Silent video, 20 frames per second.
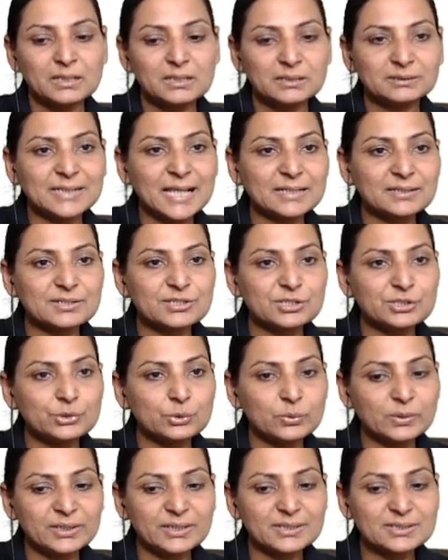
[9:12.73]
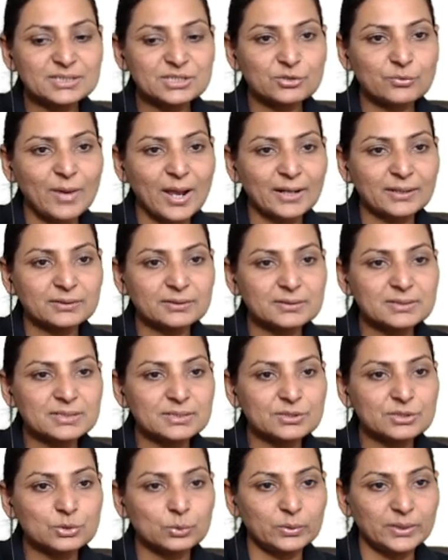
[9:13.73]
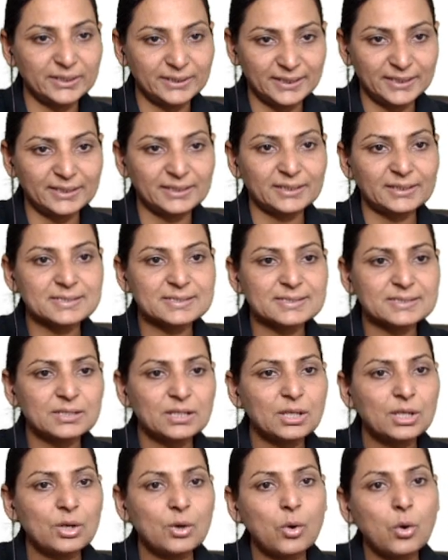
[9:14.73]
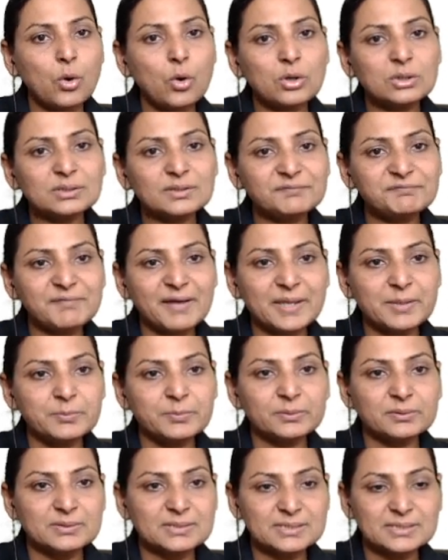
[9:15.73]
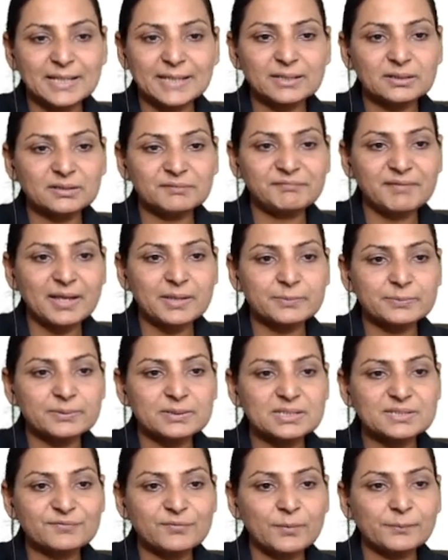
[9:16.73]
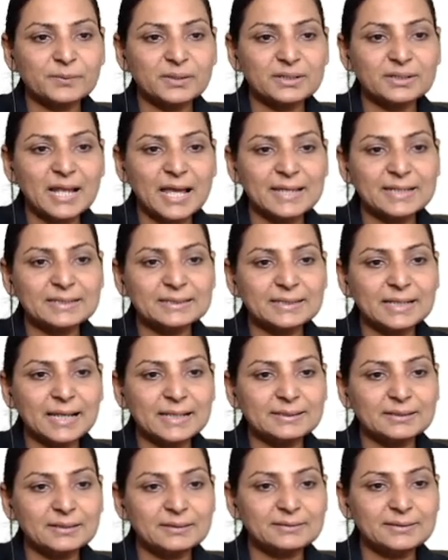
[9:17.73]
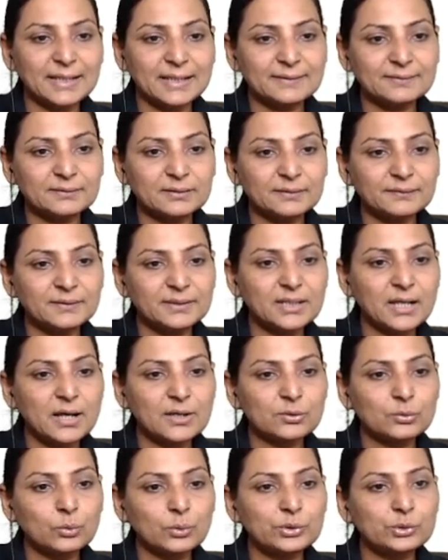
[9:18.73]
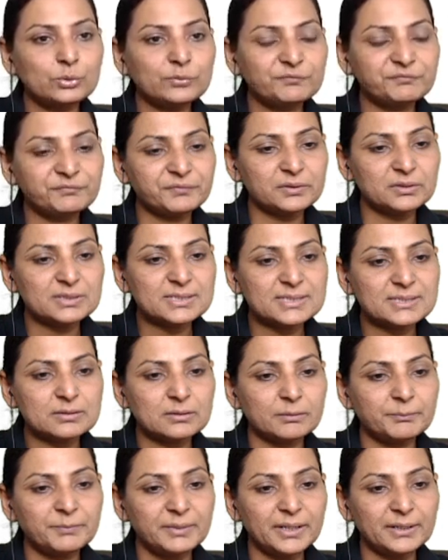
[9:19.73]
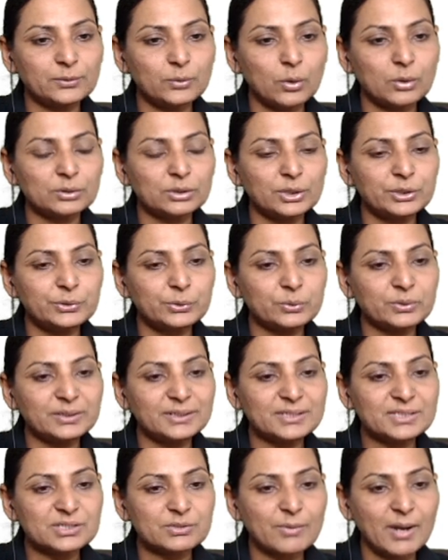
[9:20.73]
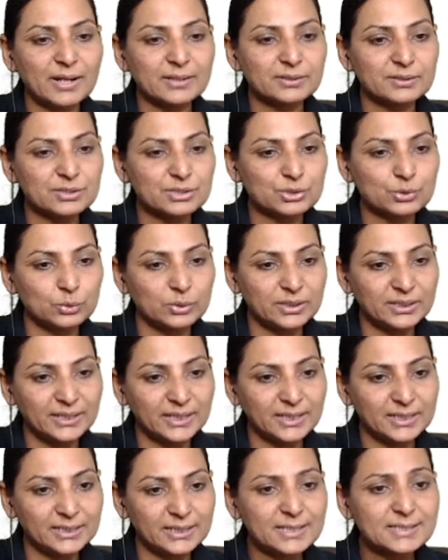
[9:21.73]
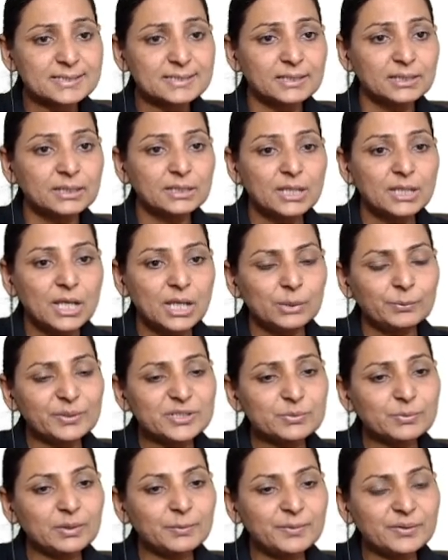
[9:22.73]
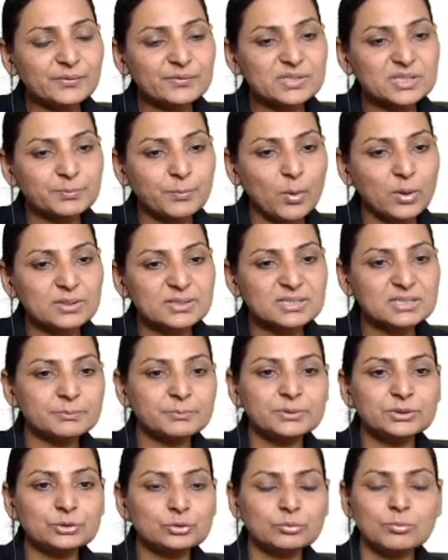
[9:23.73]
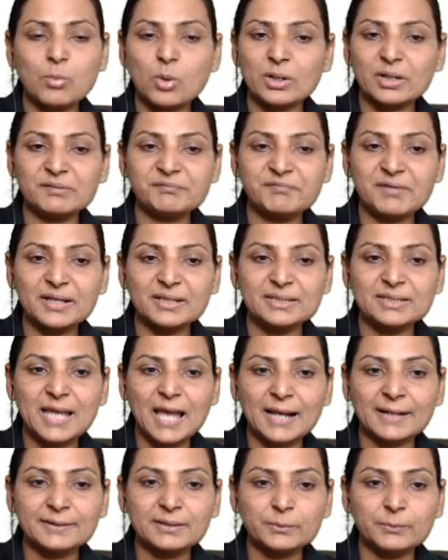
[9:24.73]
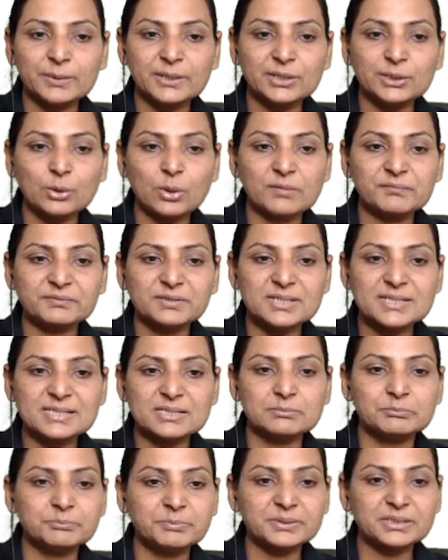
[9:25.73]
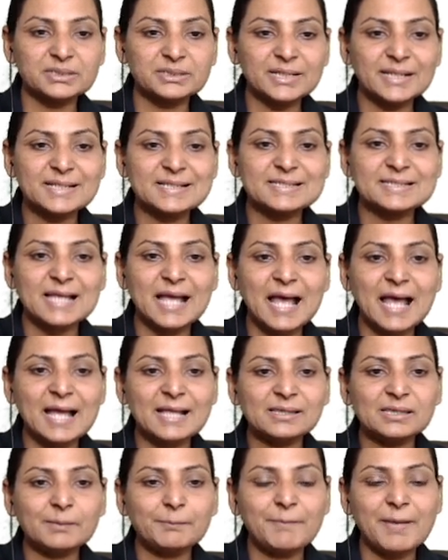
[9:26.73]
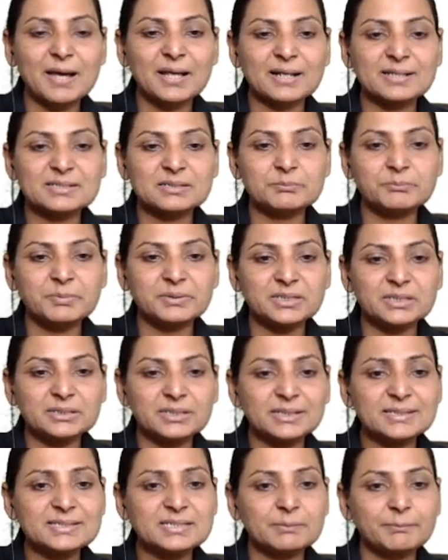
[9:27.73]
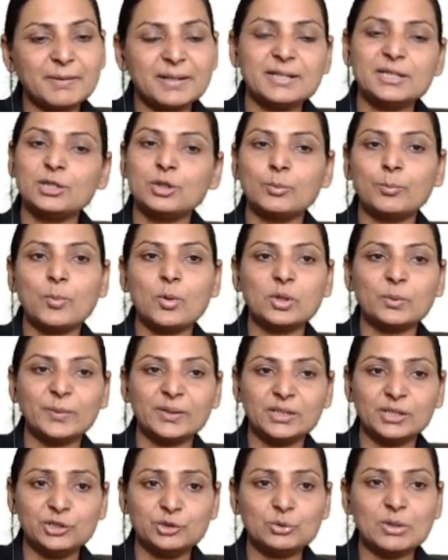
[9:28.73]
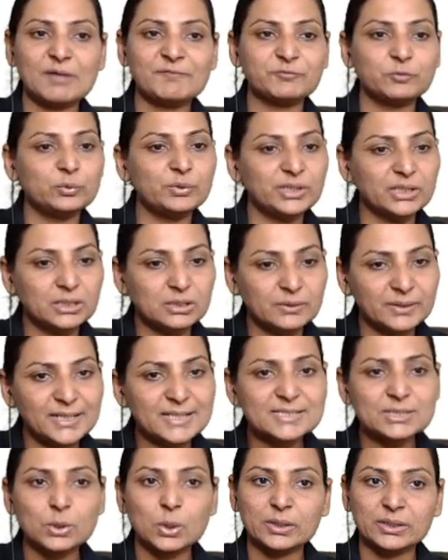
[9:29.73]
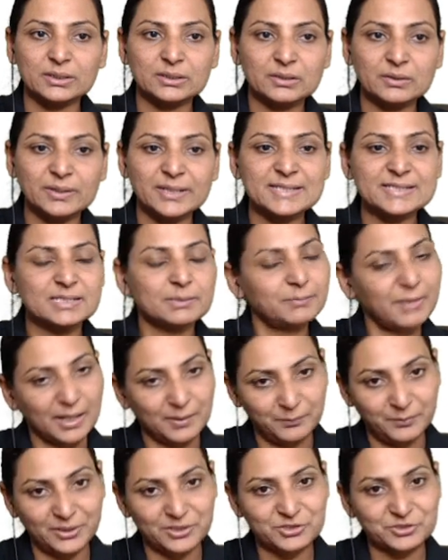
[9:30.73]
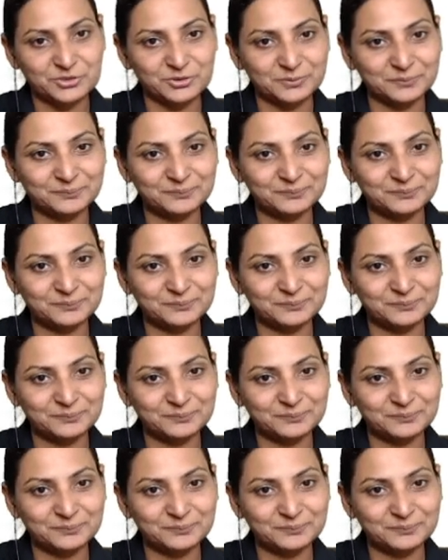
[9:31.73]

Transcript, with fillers: that is nucleus tractus solitarius. All the fibers, like the fibers from the ninth and the tenth, they are going to first terminate on the nucleus tractus solitarius, which will be responsible to modify the activity of the sympathetics and the parasympathetics, depending upon whether you have to decrease or increase the blood pressure,